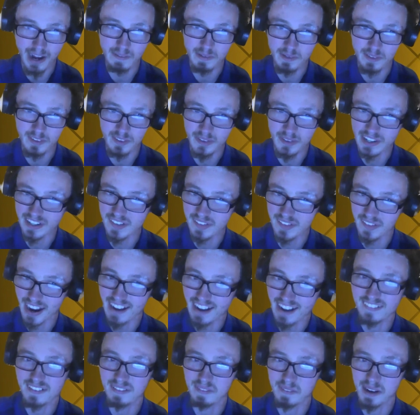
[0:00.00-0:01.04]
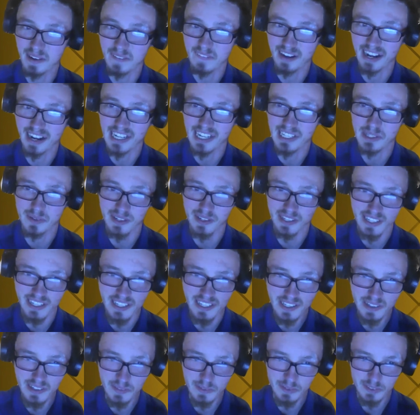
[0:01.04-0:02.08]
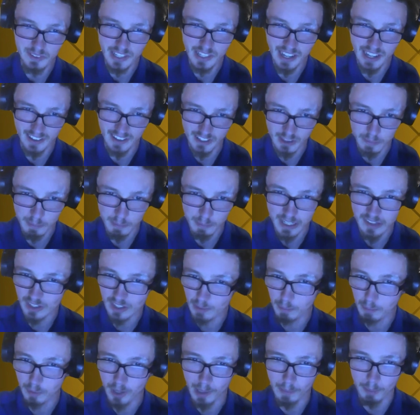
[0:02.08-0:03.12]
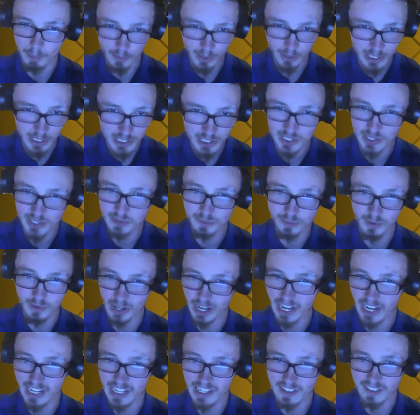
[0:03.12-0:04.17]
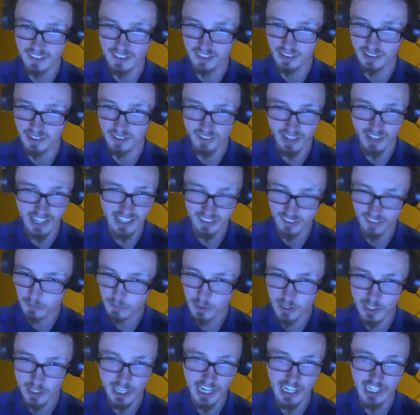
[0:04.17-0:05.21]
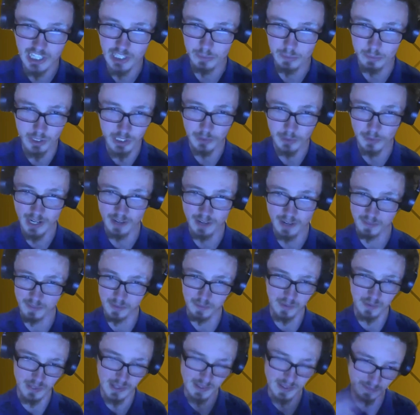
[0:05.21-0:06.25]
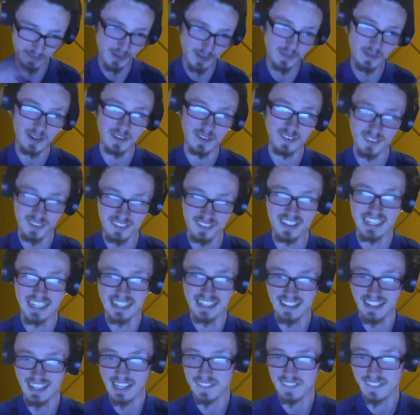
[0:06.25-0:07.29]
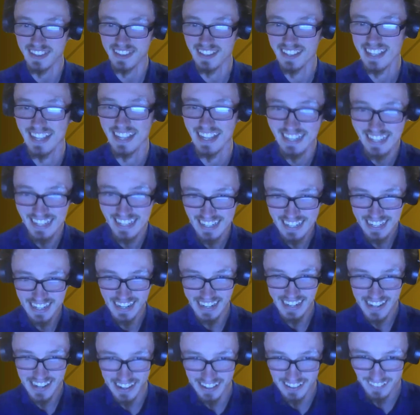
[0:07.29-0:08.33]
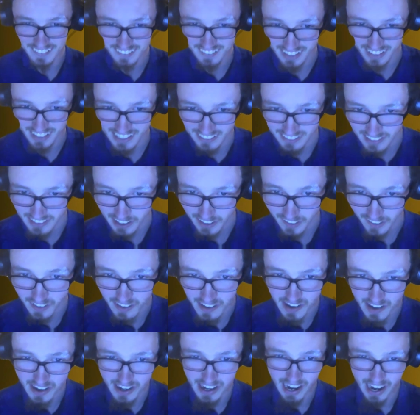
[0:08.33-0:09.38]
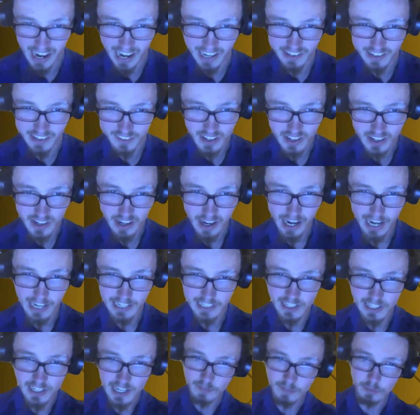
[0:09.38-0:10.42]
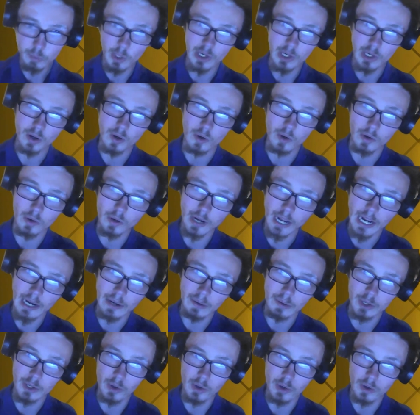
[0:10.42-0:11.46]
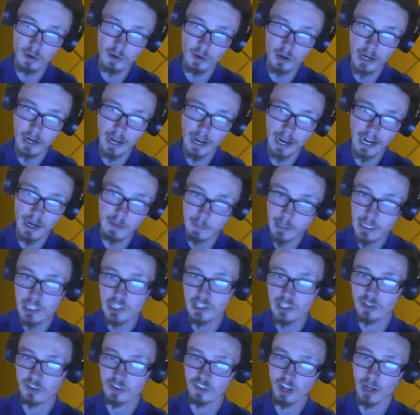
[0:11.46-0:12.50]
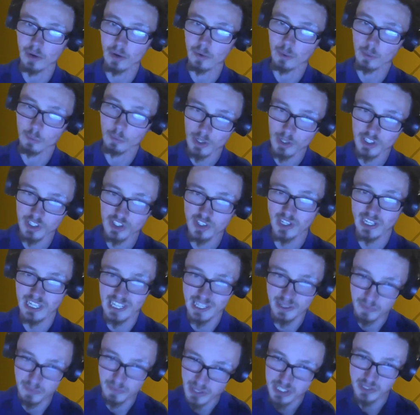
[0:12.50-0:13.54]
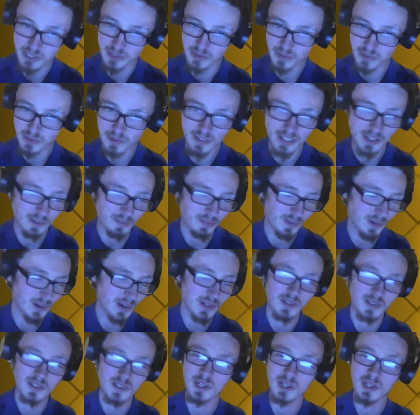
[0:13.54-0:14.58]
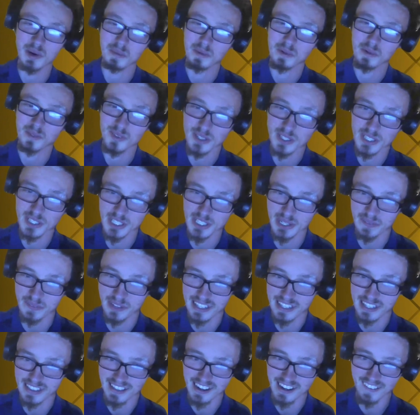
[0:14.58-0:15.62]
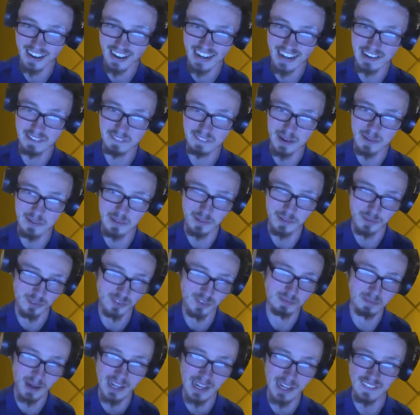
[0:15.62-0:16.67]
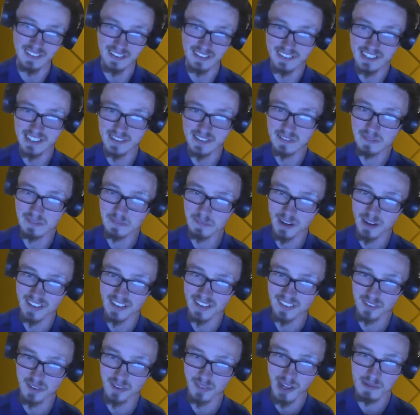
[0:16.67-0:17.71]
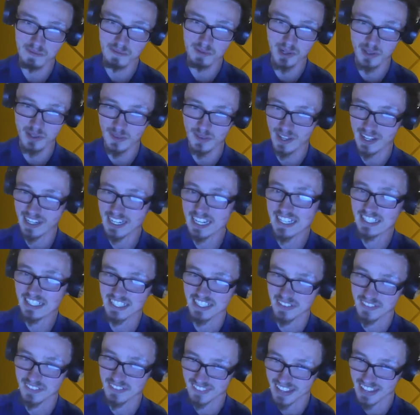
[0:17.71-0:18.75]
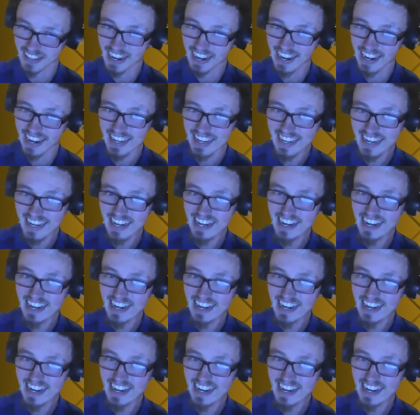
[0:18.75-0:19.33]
I was going to ask about actually was, yeah, like the basic preparation for getting into science communication, which you covered with very succinctly with a nice slide there. And I did have one on how your animation style originated, which you did a very good job of showing there. I was smiling when I saw that. I'm very glad you showed that.